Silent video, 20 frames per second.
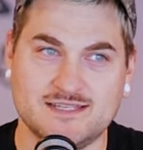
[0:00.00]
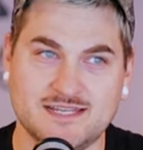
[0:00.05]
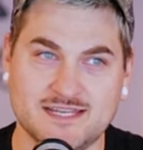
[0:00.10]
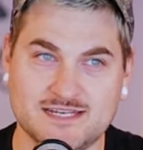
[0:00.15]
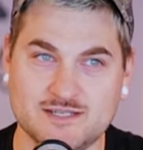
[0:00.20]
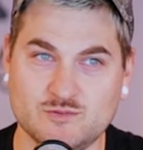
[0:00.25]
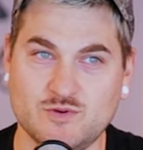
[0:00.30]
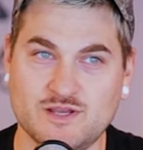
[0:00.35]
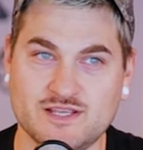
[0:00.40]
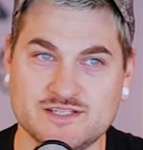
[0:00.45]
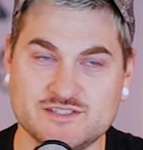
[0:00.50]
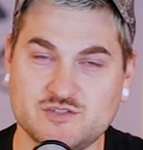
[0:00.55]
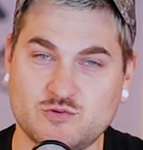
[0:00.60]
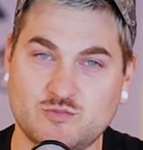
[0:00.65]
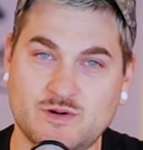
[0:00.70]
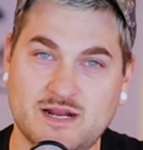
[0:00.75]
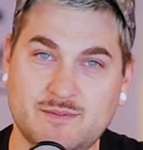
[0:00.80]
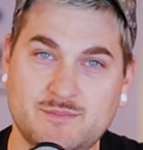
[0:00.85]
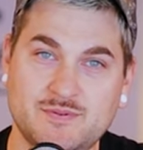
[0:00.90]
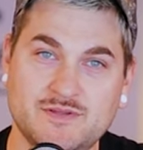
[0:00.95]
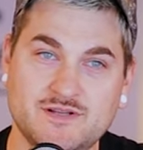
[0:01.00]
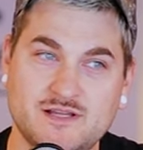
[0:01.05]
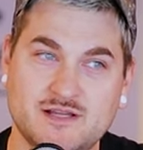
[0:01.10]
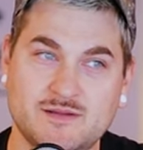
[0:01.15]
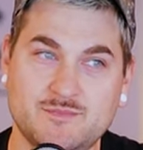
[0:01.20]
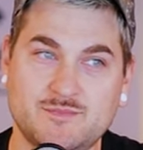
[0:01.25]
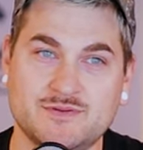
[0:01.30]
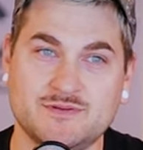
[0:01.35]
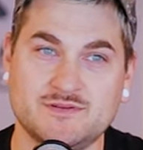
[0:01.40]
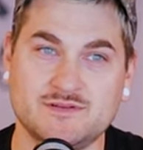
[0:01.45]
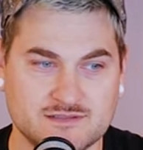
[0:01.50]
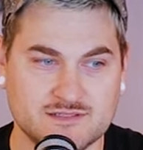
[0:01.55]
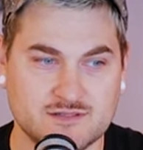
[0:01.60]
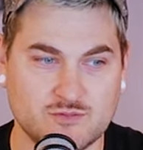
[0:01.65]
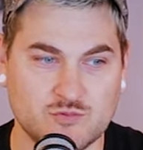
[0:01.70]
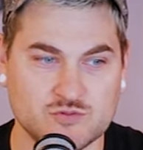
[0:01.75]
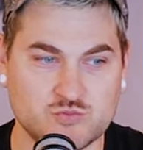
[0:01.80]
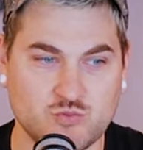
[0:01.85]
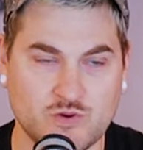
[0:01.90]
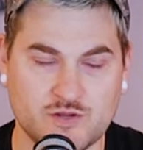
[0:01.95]
Anyways, to wrap it up, it
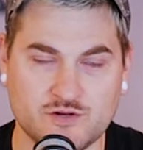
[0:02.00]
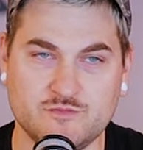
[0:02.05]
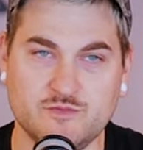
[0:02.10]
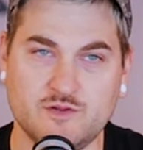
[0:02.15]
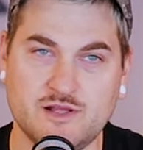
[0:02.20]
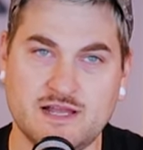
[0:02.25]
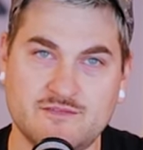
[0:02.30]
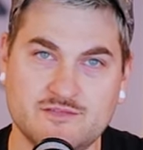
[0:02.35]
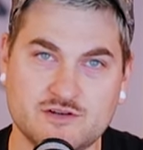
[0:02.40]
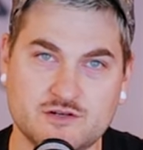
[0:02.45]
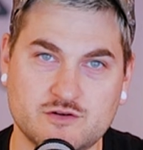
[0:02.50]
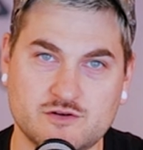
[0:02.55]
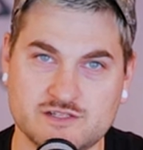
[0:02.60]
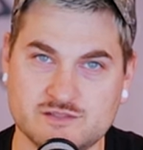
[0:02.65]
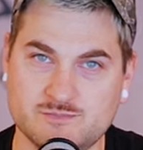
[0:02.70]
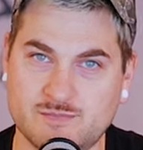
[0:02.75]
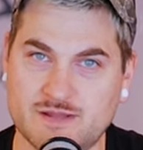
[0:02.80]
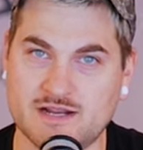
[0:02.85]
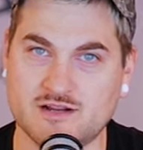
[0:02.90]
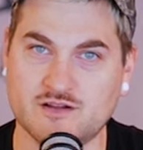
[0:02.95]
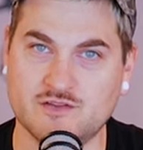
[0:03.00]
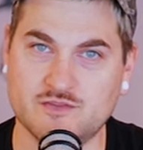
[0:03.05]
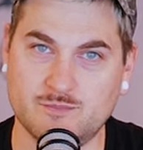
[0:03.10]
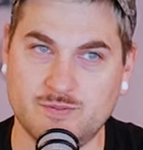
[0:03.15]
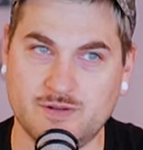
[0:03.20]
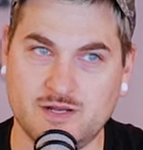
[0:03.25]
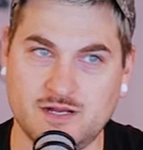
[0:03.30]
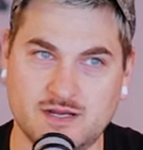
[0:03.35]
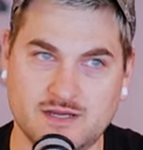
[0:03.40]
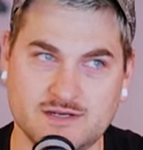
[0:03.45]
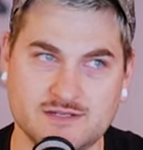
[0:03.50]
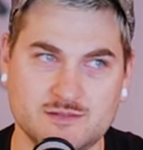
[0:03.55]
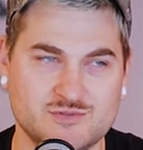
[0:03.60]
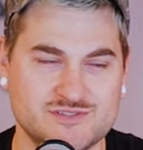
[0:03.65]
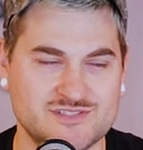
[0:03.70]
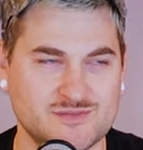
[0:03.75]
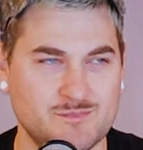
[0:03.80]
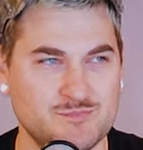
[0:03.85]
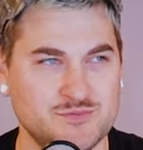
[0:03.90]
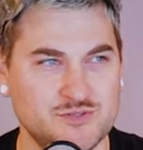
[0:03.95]
was wonderful having Chris back on the pod. It
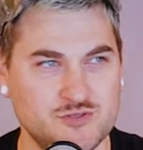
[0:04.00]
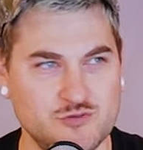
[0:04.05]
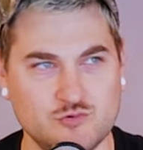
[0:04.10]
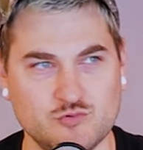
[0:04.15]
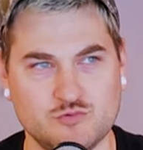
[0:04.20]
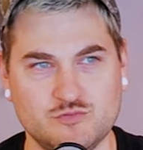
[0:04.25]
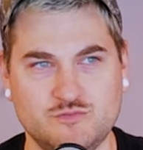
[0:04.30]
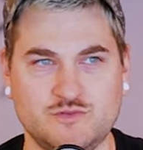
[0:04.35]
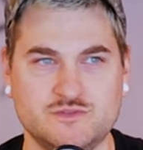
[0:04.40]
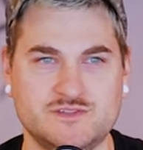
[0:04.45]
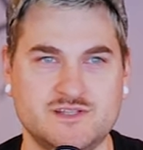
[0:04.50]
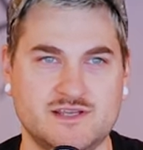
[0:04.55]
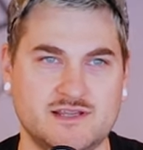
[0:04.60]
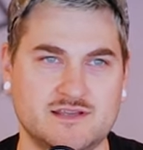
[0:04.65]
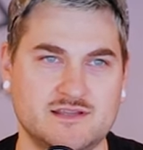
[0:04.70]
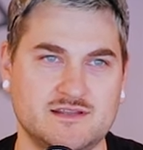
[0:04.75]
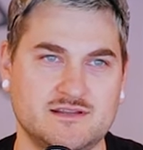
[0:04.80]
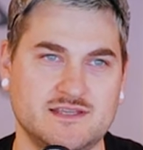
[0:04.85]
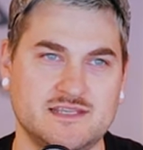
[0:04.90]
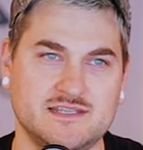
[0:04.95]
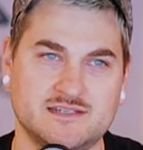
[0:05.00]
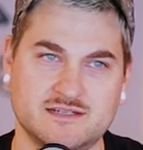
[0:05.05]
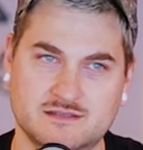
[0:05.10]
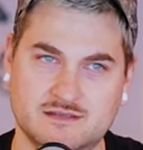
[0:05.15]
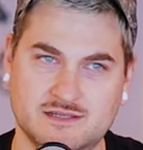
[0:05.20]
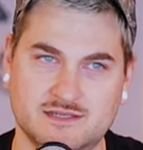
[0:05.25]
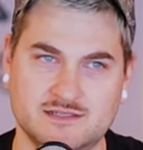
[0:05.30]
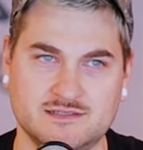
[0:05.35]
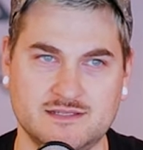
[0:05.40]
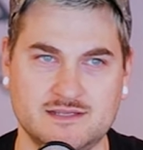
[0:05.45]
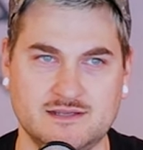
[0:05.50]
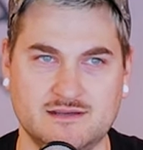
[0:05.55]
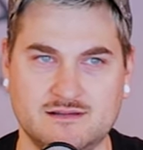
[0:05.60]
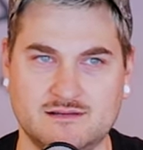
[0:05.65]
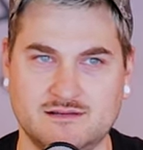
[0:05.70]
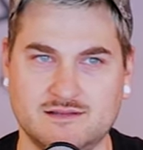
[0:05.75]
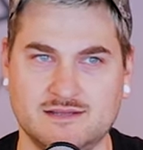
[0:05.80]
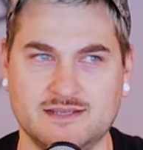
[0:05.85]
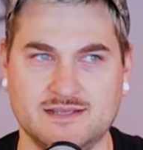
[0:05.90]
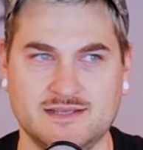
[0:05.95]
was a beautiful day in
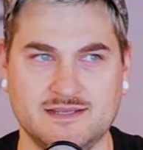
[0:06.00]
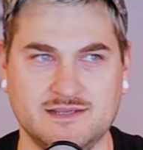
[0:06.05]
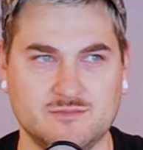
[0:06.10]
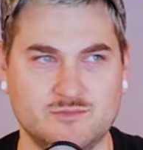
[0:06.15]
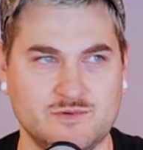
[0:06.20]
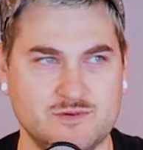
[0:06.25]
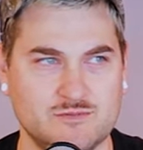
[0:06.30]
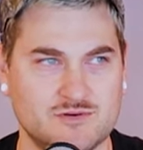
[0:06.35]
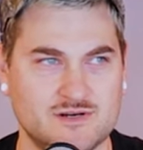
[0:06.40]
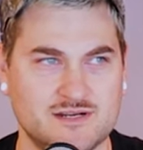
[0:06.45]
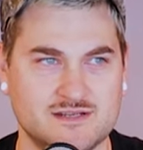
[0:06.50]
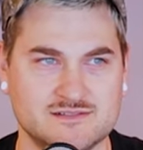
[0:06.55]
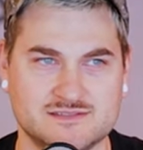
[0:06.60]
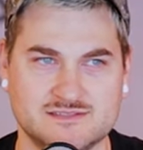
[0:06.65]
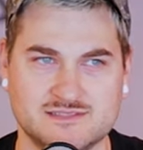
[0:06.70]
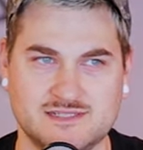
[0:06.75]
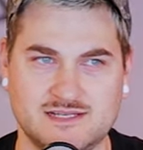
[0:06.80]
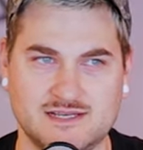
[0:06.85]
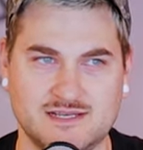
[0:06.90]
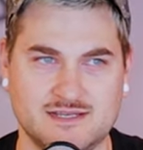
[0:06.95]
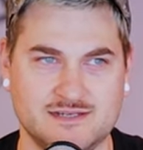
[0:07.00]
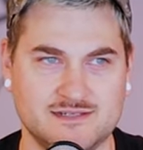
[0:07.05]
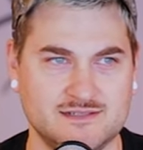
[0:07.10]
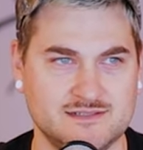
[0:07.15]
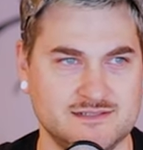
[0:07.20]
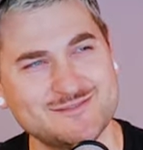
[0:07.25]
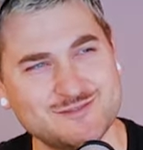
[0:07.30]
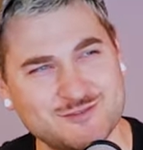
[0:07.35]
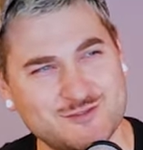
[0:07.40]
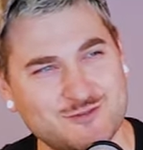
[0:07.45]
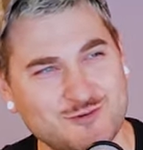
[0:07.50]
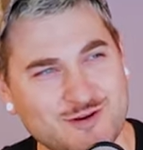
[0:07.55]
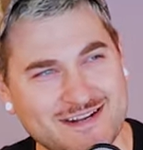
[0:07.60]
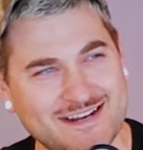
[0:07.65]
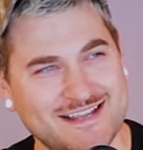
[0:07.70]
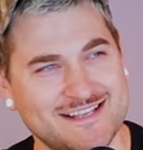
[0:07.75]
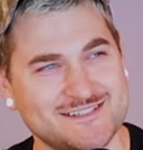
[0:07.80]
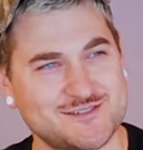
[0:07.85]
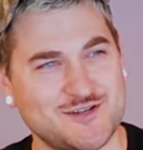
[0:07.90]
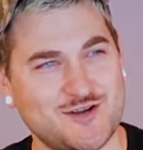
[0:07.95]
Glendale, and we were outside. It was a great
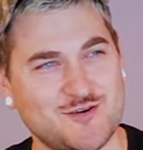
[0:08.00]
ass